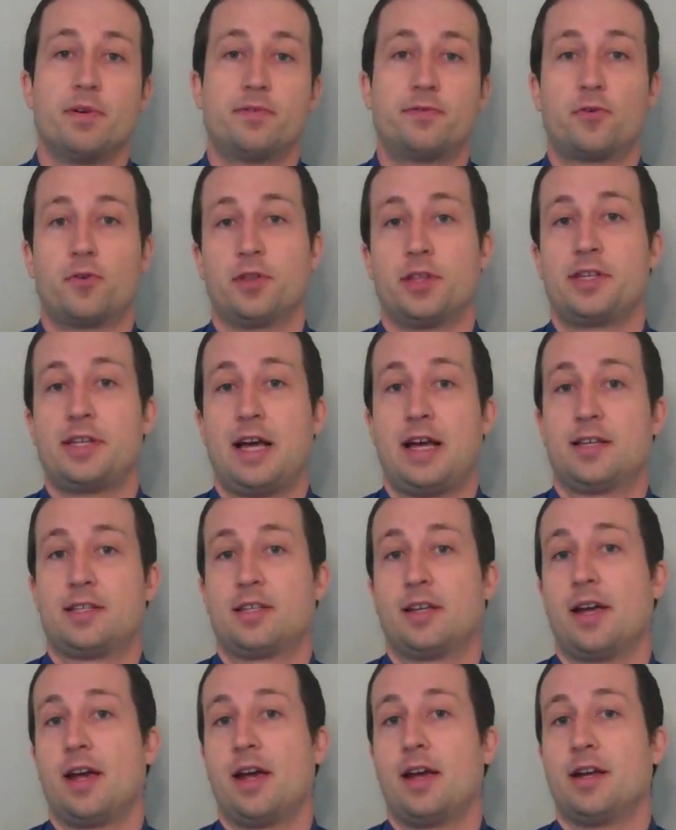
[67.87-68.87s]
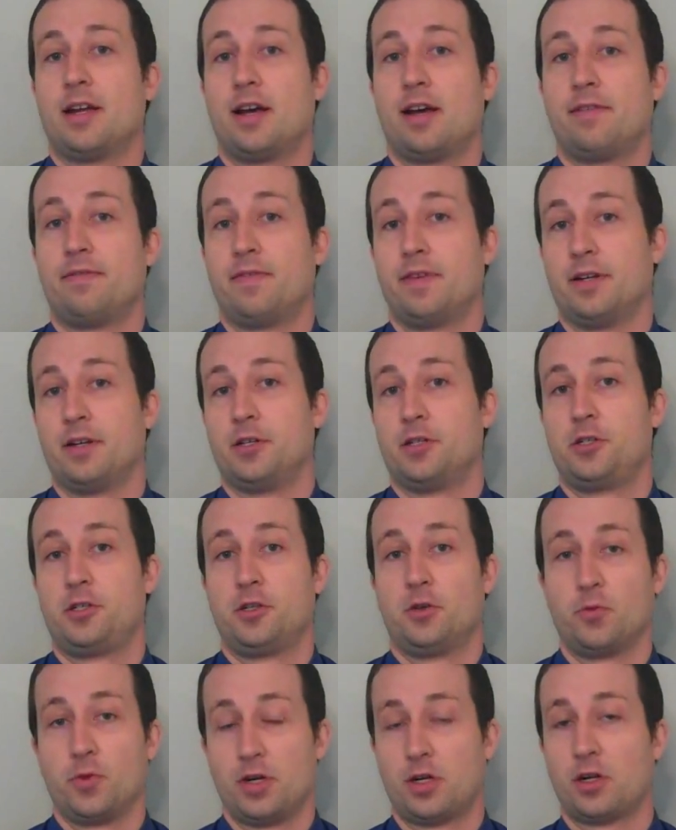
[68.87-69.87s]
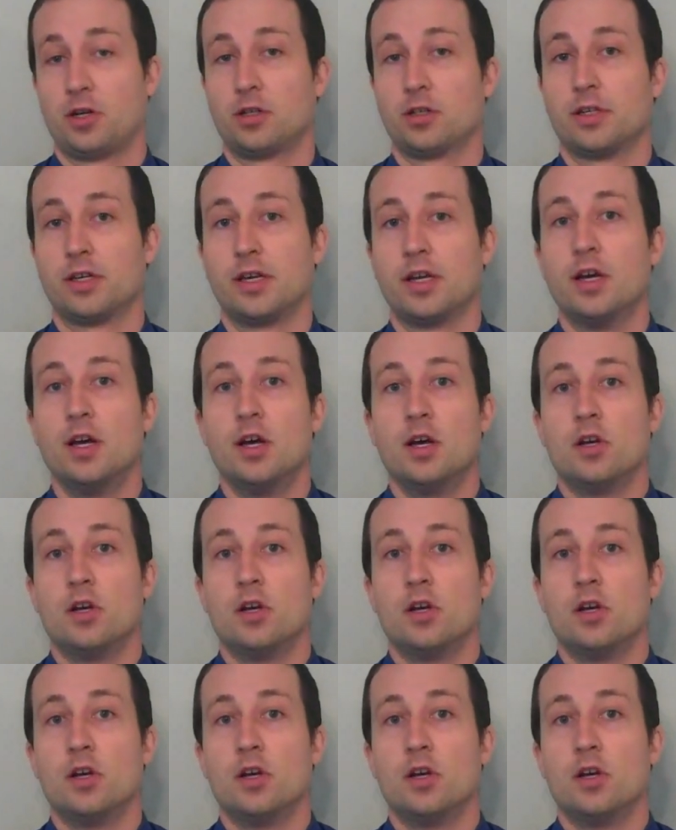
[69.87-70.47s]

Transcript: before the test and I finished a week early.